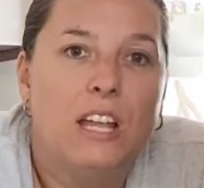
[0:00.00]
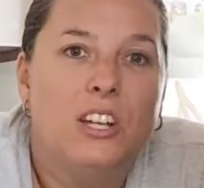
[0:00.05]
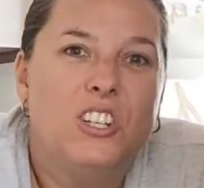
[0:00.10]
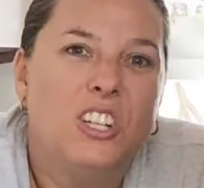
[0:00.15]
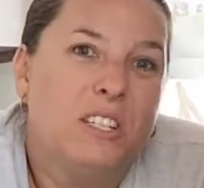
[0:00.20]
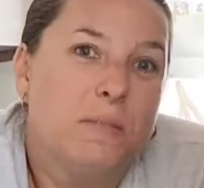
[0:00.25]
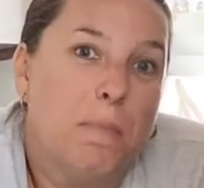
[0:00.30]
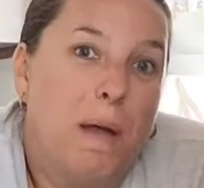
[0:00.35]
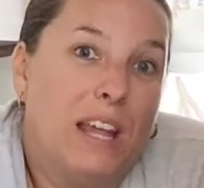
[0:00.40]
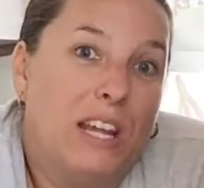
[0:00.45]

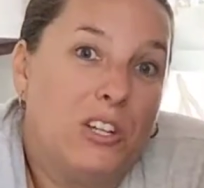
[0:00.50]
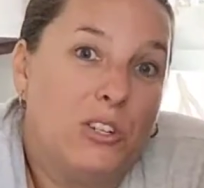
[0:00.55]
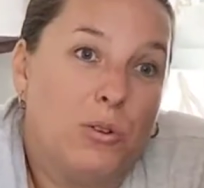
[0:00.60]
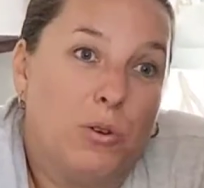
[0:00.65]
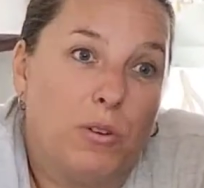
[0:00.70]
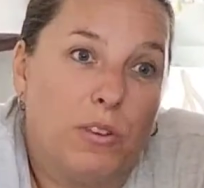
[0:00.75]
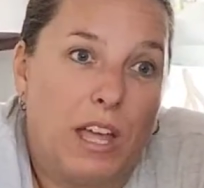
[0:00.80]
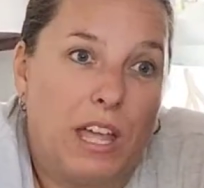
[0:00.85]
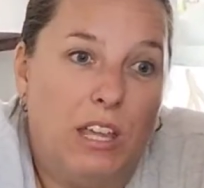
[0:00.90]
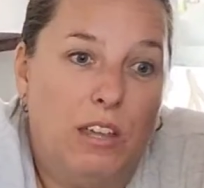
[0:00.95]
Just make
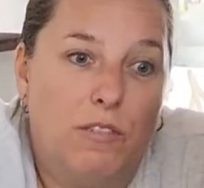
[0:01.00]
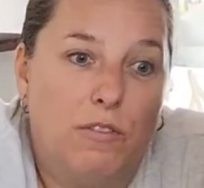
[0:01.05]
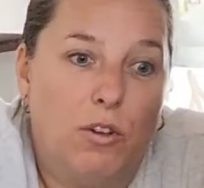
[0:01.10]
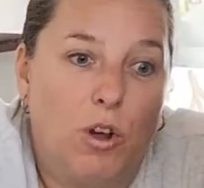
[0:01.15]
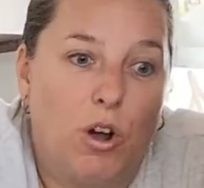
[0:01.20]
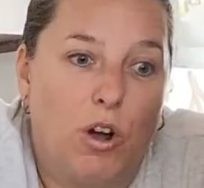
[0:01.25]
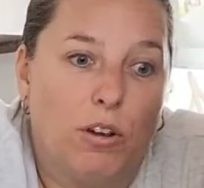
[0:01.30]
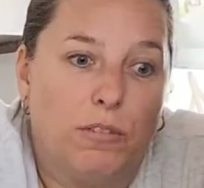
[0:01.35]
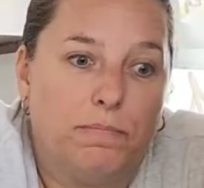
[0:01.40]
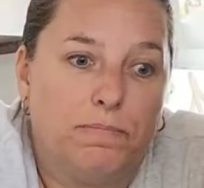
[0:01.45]
sure that you've
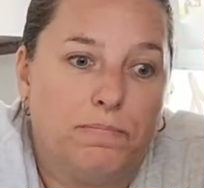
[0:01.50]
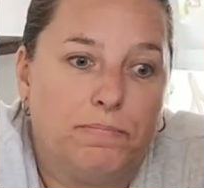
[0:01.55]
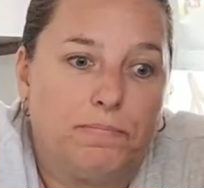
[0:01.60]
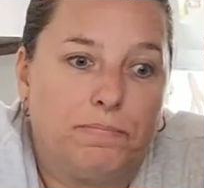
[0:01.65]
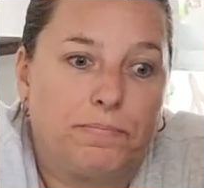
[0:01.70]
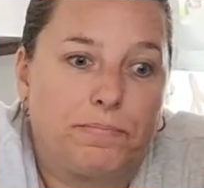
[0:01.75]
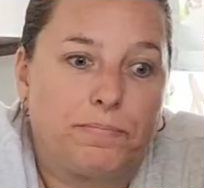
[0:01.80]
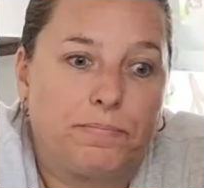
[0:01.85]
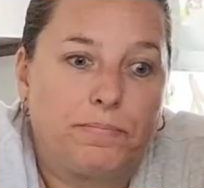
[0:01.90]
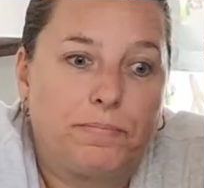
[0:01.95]
got
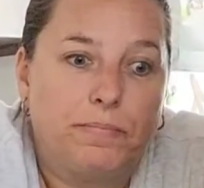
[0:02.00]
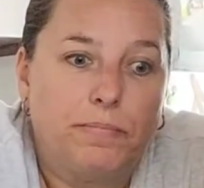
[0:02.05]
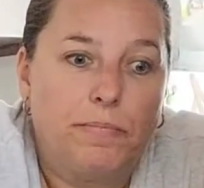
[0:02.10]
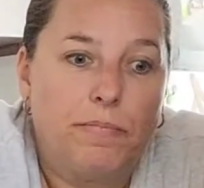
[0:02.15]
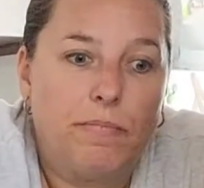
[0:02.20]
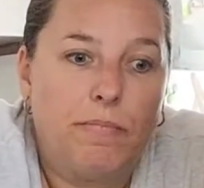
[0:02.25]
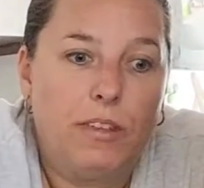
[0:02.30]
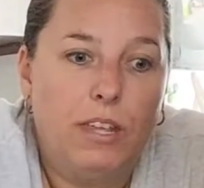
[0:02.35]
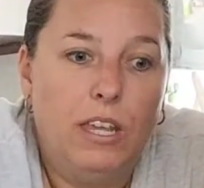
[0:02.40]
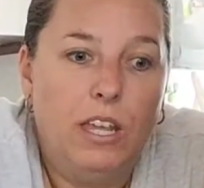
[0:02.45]

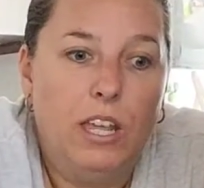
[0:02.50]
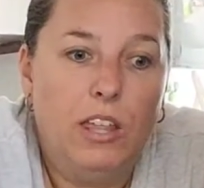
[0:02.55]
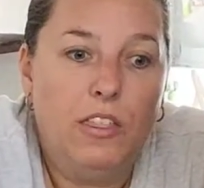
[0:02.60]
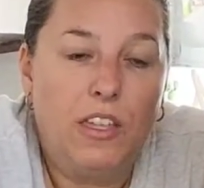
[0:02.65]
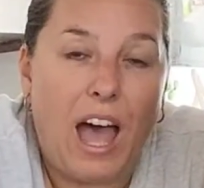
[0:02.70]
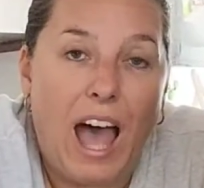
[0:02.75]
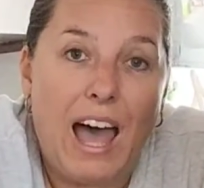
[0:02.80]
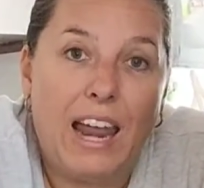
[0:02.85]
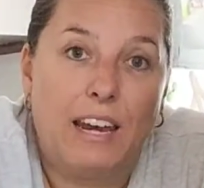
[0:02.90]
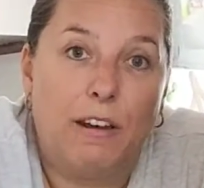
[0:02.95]

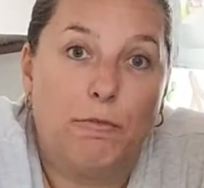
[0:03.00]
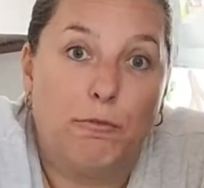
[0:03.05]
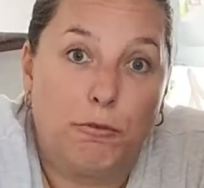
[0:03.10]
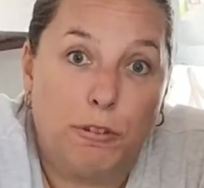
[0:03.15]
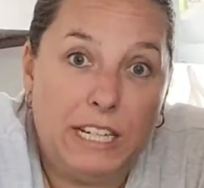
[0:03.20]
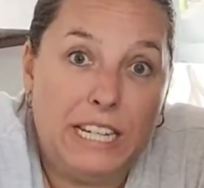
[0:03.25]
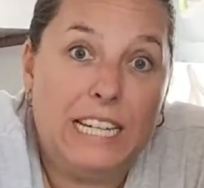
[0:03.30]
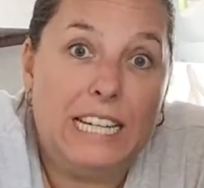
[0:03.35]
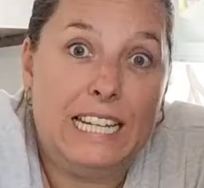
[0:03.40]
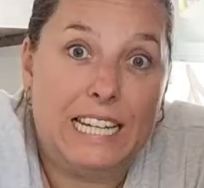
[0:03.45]
the udder
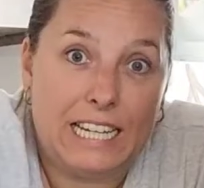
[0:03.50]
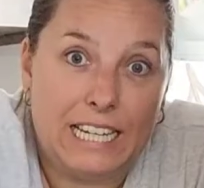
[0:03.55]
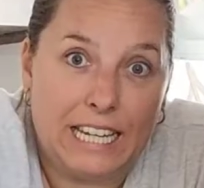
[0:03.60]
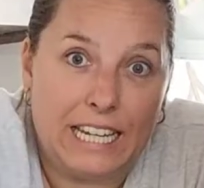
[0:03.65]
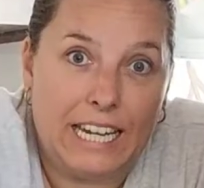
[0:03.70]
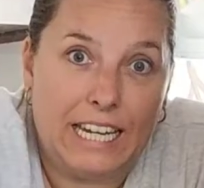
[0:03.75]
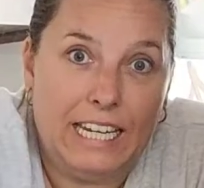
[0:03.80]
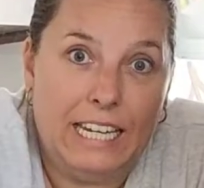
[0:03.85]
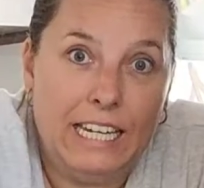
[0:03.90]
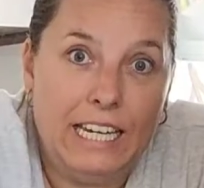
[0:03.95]
really
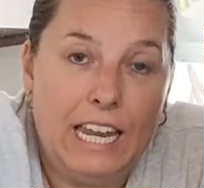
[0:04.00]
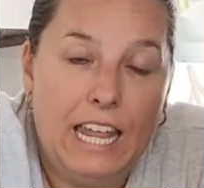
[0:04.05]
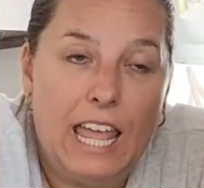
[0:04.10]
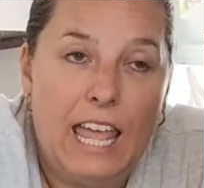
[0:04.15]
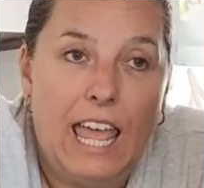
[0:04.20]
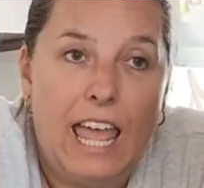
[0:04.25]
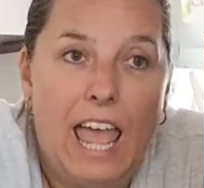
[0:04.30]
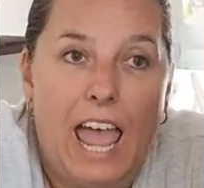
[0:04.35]
clean